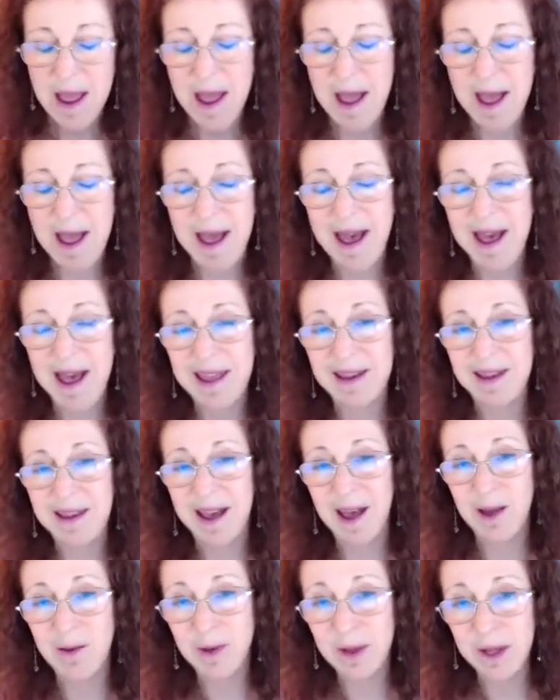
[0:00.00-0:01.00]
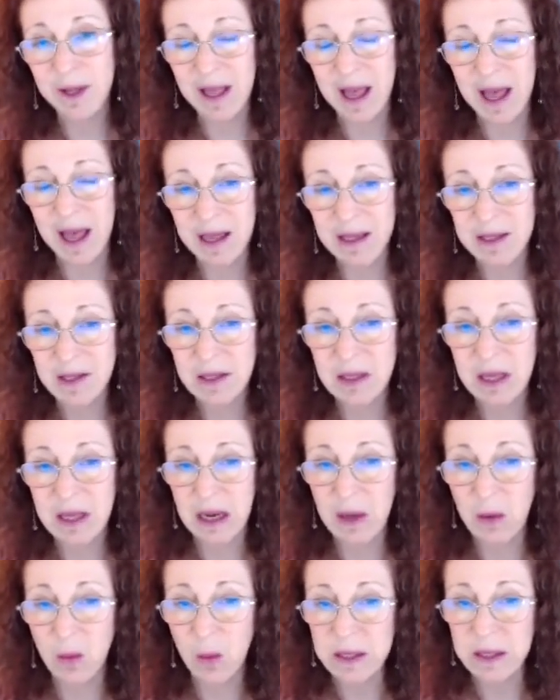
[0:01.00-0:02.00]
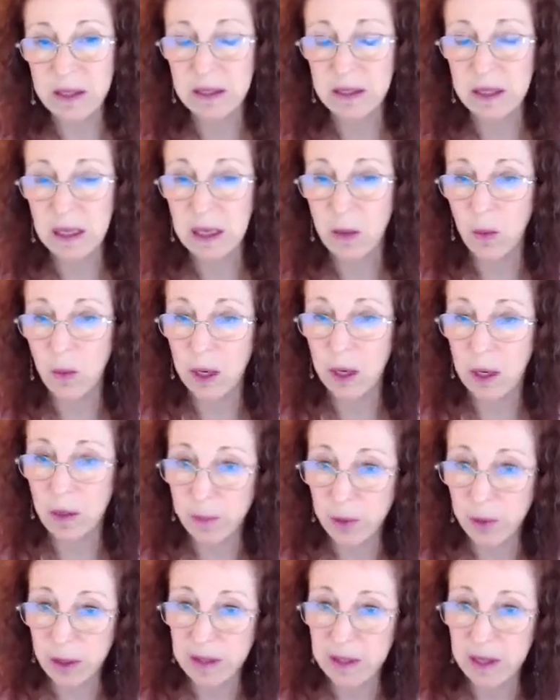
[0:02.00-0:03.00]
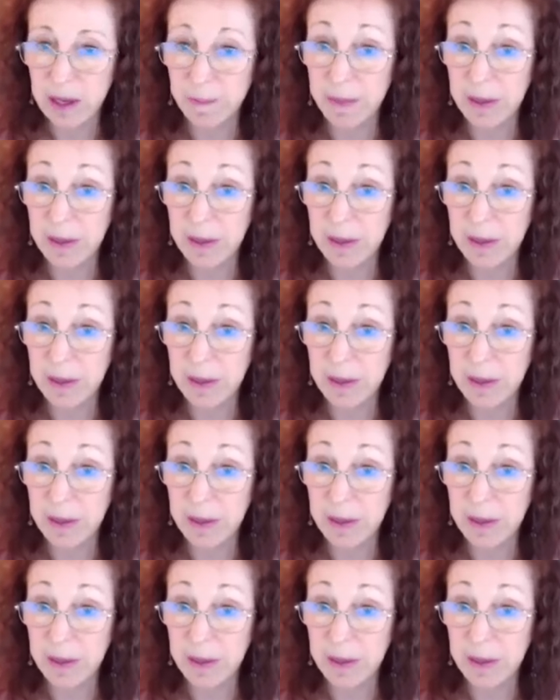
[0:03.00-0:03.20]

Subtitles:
And I realized that it wasn't that I wanted to book them,